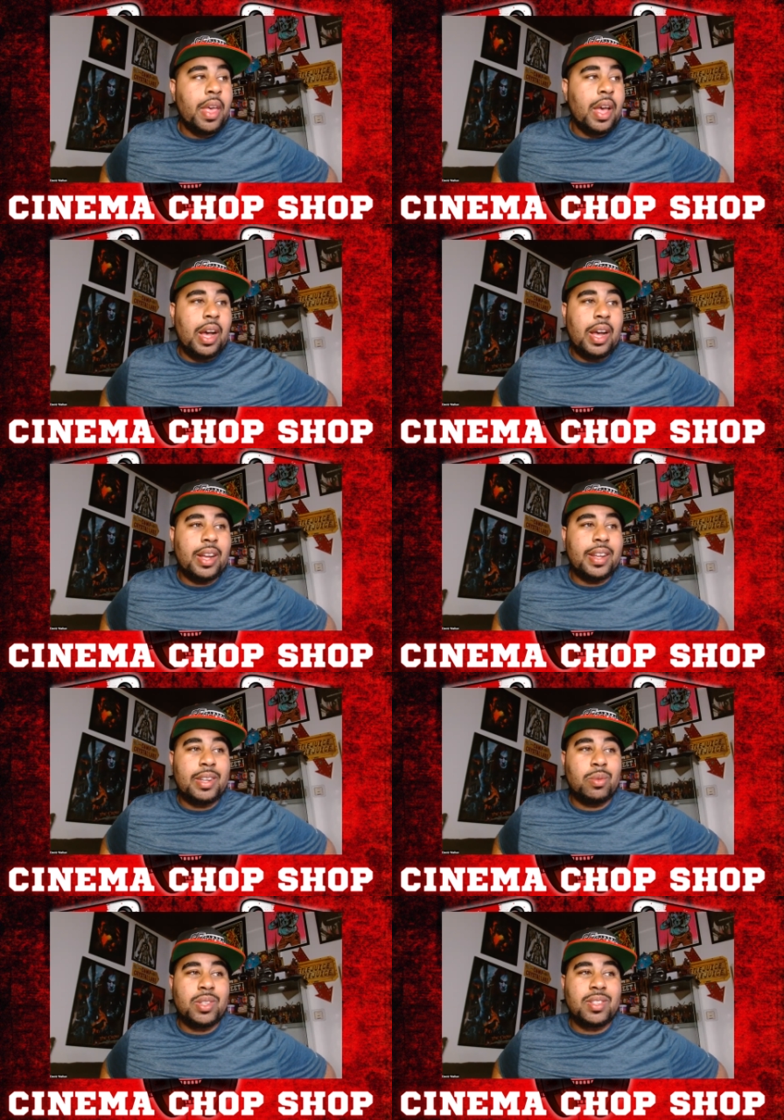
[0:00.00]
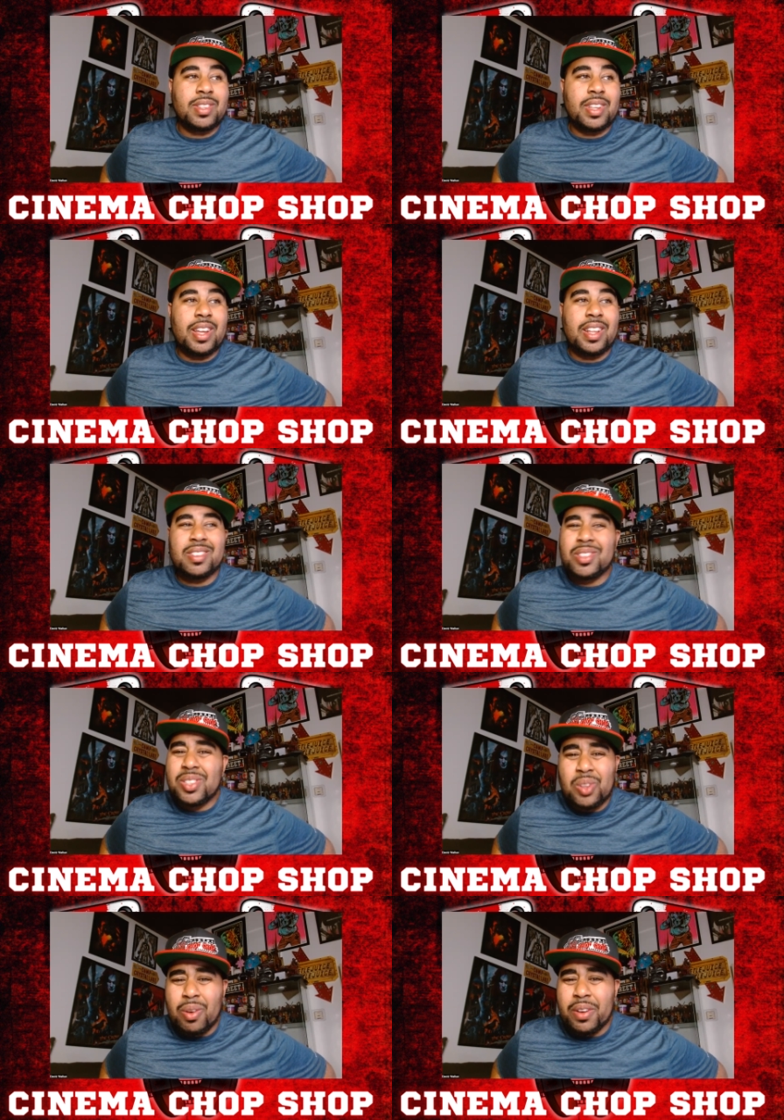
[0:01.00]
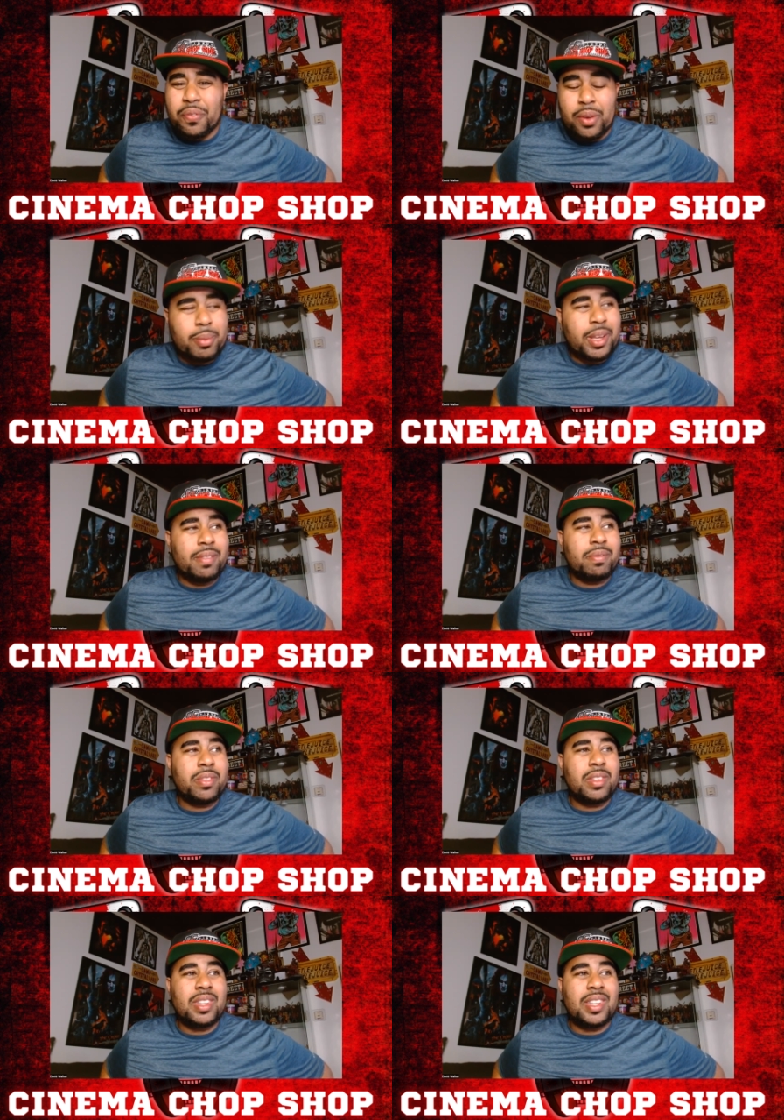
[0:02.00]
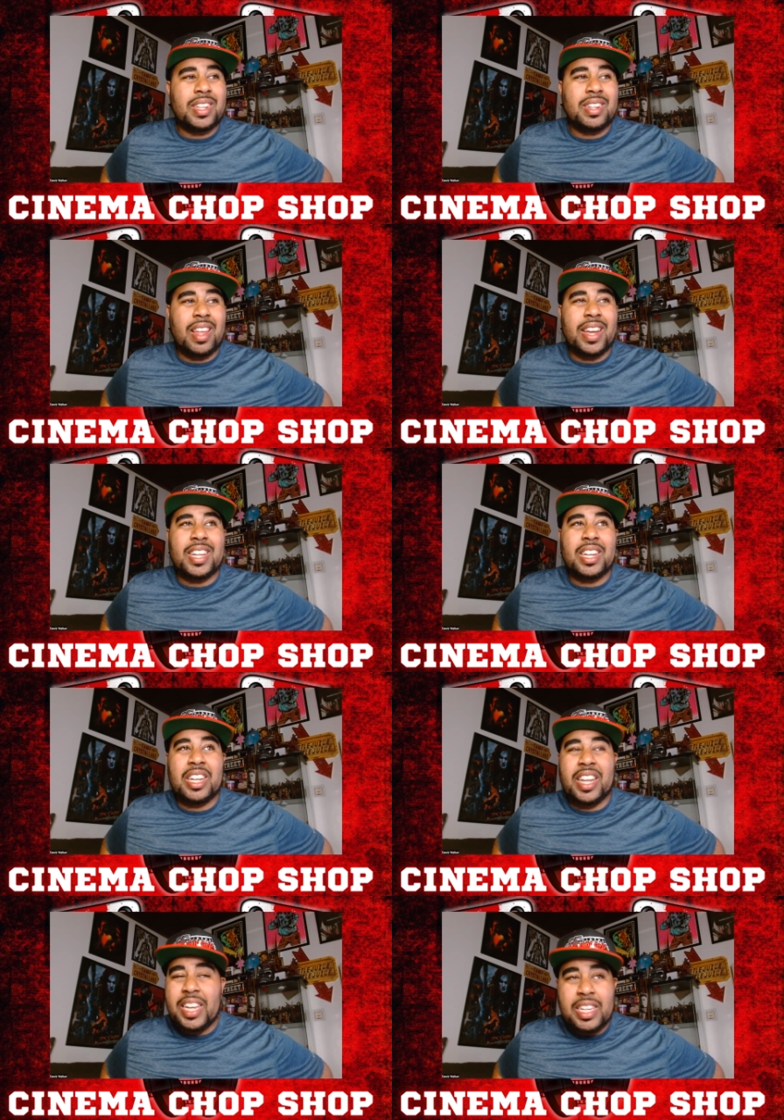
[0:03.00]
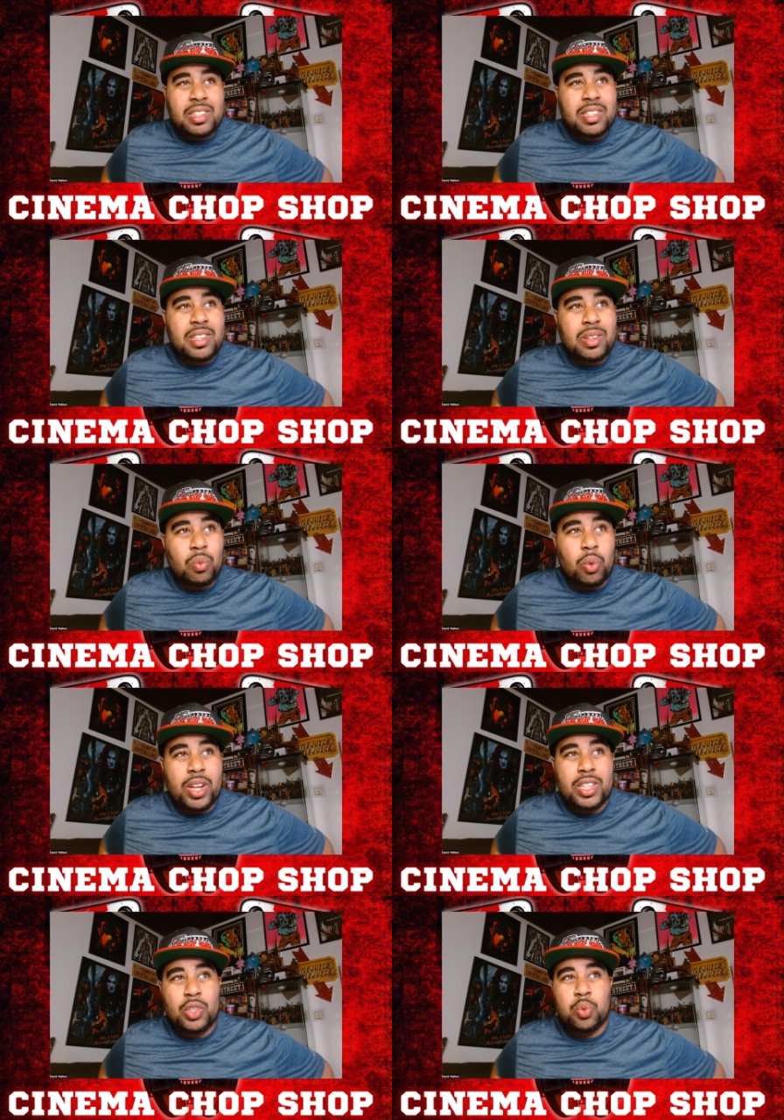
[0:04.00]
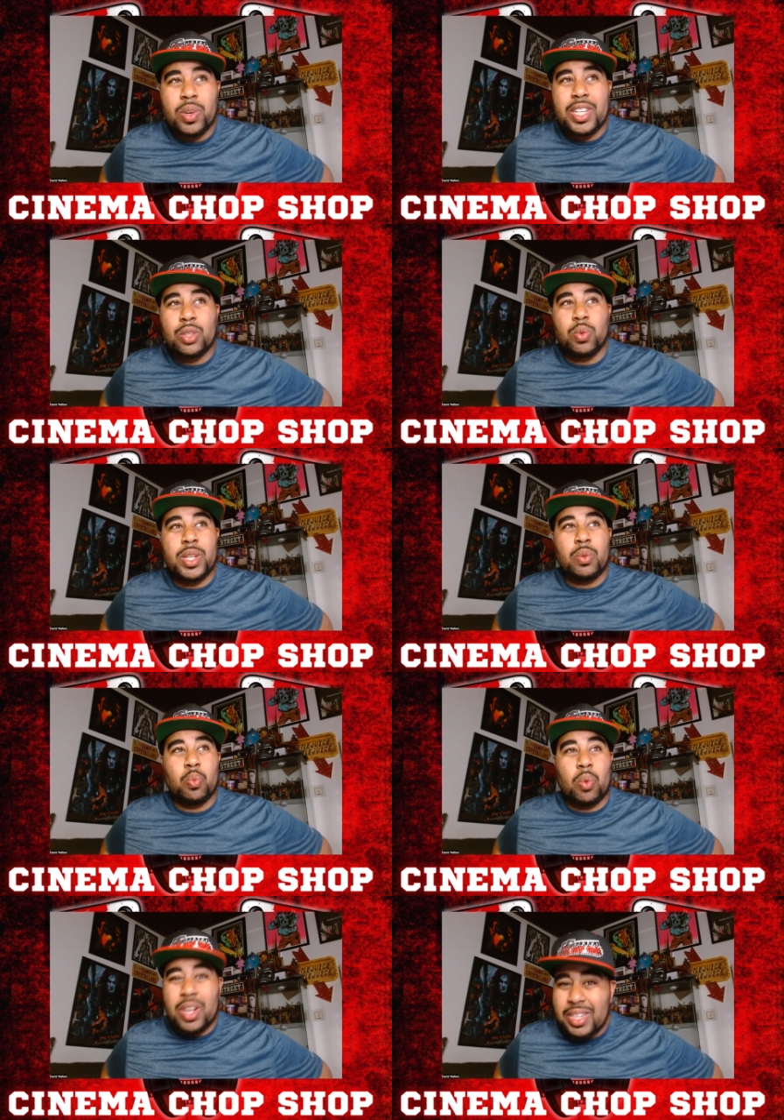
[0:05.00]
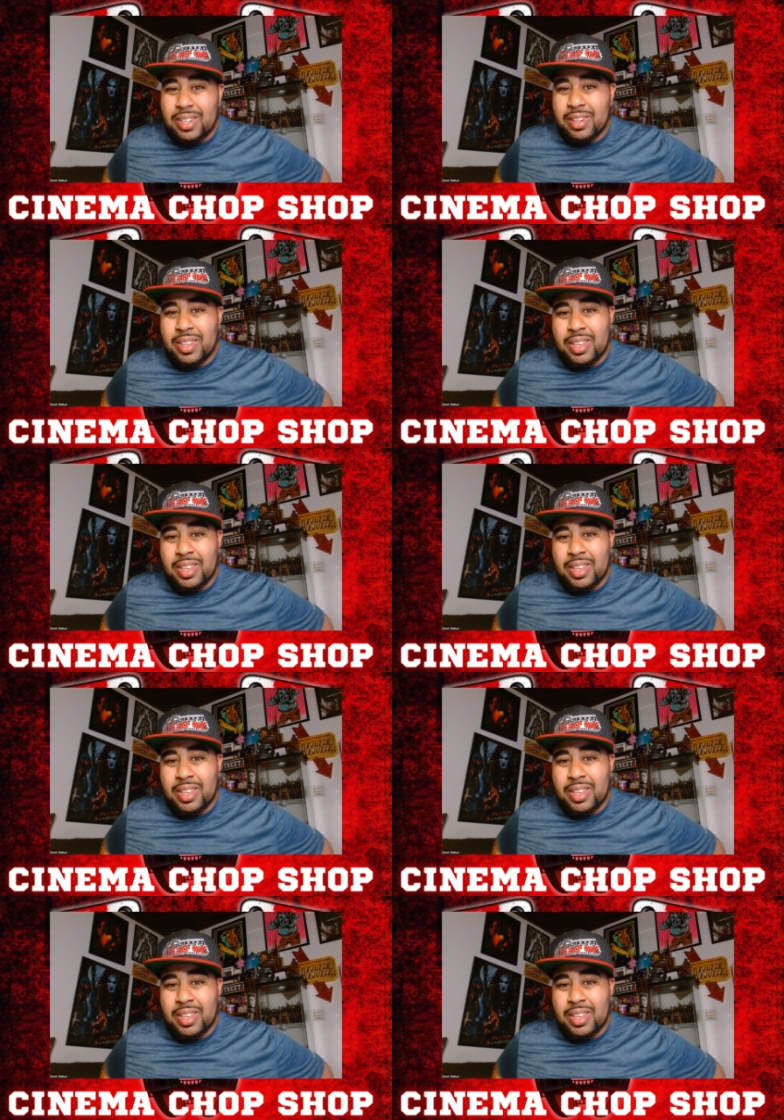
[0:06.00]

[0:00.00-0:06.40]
It was started filming in, like, late, 2021?